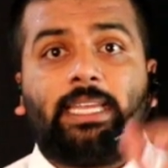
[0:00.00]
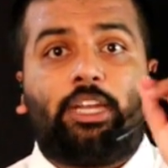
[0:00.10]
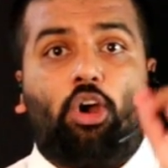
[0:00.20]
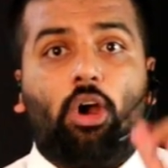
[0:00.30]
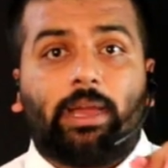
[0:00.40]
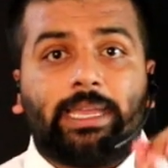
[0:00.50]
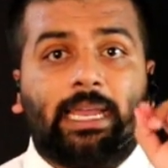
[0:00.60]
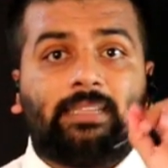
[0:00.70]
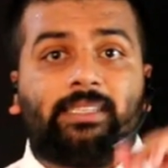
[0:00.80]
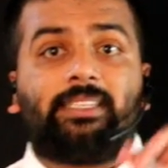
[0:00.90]
in
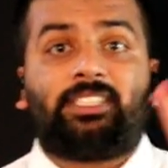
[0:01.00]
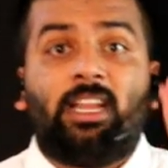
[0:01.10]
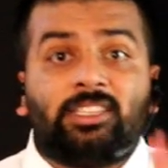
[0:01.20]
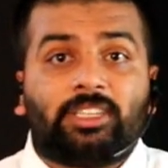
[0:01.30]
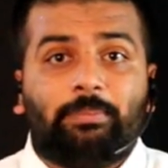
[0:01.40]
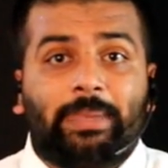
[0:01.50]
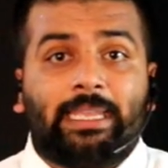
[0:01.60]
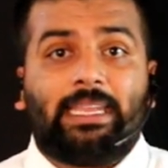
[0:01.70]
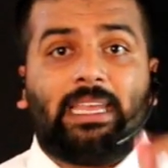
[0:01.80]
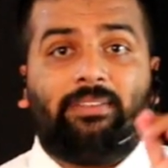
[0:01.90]
organizing such
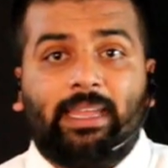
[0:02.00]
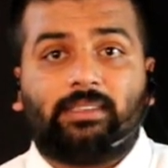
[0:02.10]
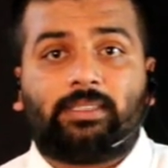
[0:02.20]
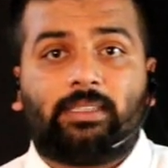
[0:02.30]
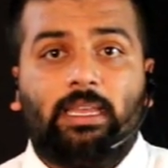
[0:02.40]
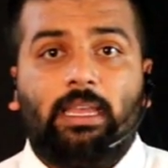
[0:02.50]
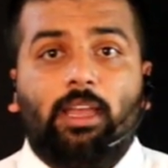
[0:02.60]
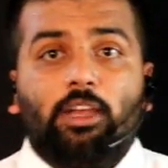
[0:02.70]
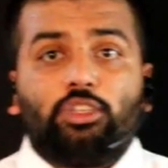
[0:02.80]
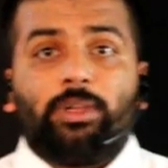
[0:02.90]
big events
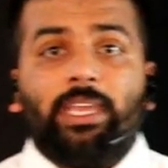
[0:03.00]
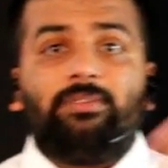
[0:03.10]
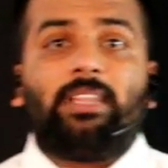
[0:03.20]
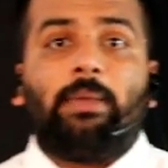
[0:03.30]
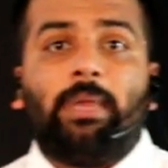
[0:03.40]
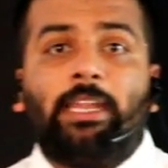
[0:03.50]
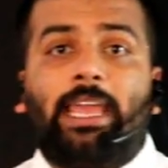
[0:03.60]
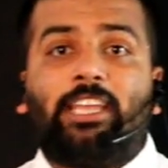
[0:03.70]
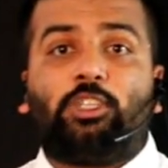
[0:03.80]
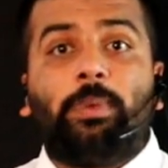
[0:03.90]
to give them an
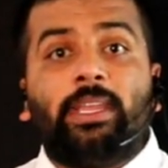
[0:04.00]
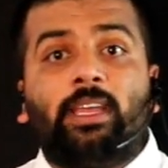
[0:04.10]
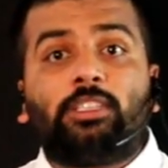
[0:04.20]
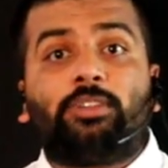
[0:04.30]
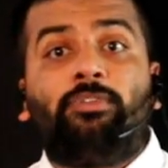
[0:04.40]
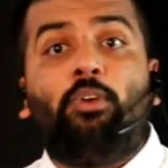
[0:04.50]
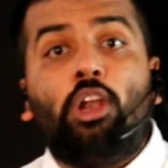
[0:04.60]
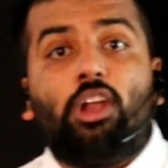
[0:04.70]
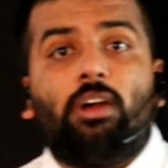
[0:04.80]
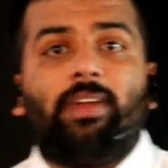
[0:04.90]
experience
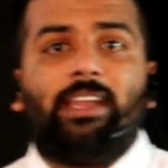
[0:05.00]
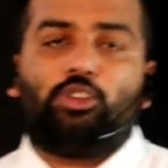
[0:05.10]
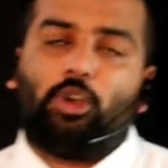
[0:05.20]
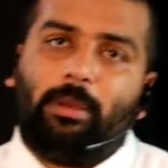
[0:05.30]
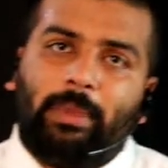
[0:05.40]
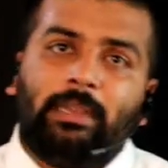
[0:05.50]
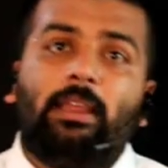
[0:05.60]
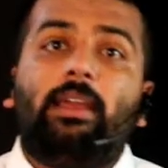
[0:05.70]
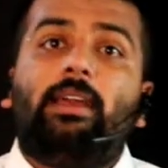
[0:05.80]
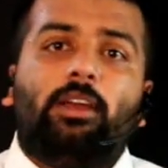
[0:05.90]
full of
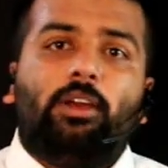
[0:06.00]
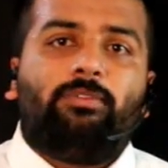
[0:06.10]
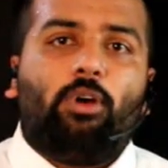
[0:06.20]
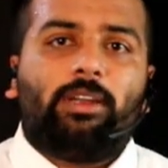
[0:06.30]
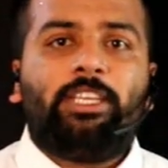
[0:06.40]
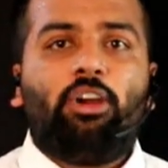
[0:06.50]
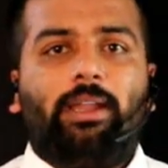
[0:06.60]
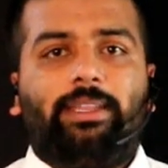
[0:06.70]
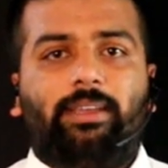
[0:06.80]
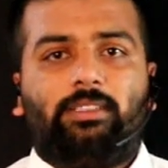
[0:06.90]
enjoyment for the
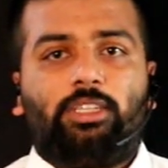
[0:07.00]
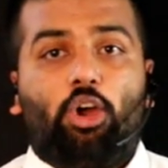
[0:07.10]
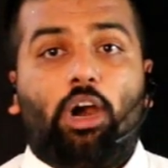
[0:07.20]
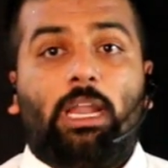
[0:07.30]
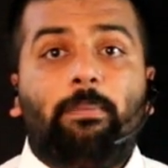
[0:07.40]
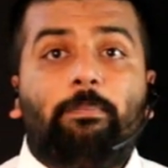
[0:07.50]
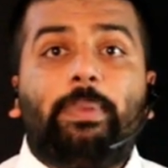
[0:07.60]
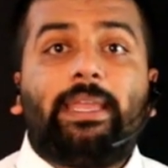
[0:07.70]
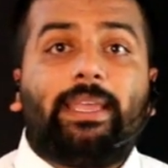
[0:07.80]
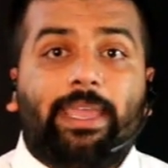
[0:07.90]
audience.
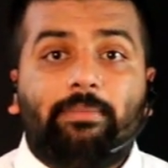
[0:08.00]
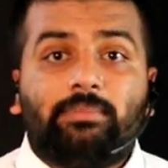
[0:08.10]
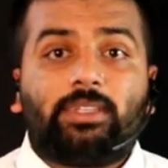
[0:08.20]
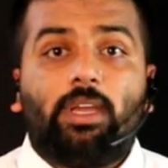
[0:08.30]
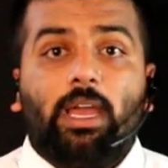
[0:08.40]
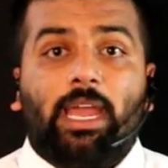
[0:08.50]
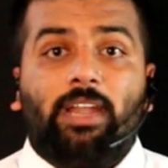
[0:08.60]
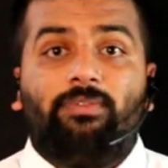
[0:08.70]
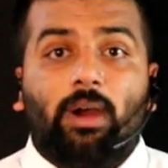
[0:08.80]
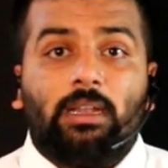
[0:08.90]
Olympic Games
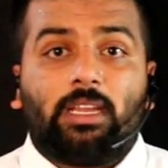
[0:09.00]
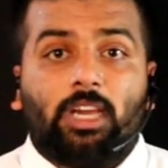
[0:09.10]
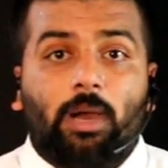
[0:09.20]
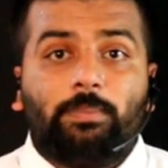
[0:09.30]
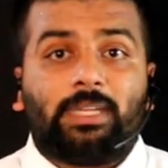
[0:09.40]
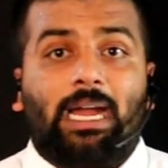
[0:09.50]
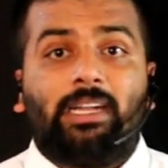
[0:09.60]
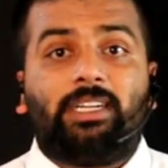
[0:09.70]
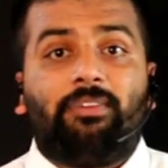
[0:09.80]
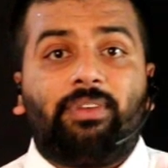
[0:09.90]
and World Cups
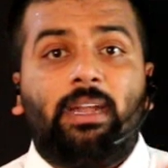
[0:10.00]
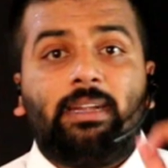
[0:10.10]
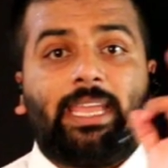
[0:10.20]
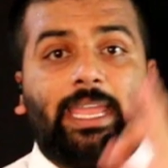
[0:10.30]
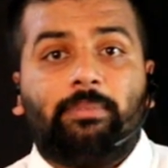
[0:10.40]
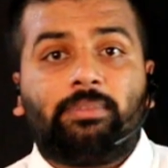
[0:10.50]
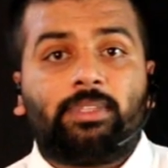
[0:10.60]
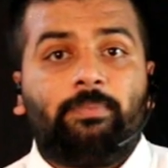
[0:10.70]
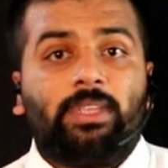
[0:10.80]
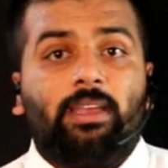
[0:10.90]
are different
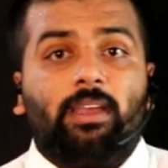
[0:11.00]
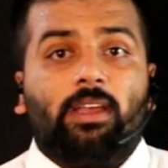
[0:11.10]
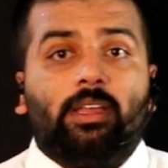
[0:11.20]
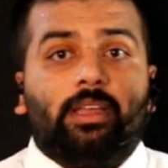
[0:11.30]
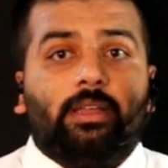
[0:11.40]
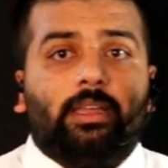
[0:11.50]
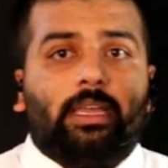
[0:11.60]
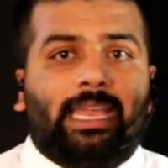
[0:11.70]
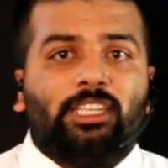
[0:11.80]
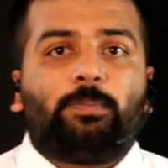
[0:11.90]
games
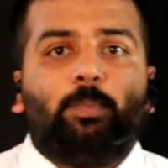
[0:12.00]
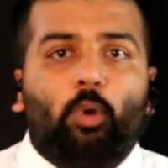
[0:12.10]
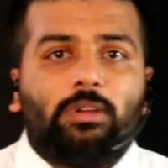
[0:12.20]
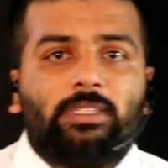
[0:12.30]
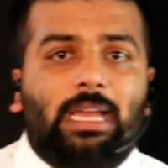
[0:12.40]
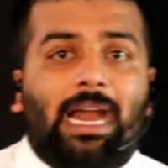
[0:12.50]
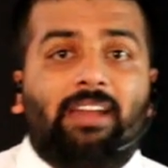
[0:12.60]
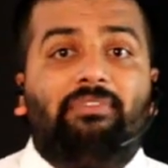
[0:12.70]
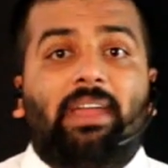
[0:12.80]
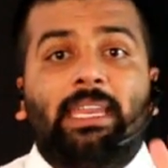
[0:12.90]
and sports
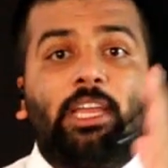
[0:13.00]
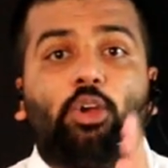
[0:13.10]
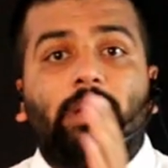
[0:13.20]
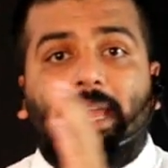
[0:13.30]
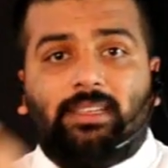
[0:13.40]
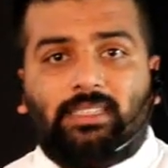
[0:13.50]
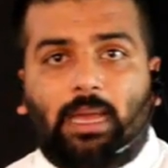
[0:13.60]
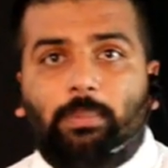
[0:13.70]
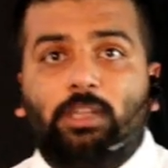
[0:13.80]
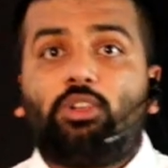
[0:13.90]
are very good
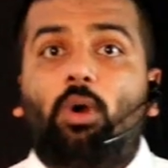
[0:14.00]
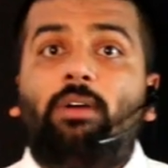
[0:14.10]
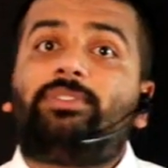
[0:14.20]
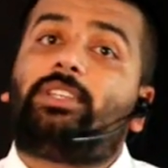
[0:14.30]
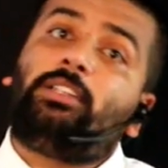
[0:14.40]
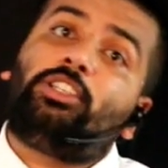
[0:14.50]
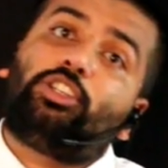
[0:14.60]
examples of such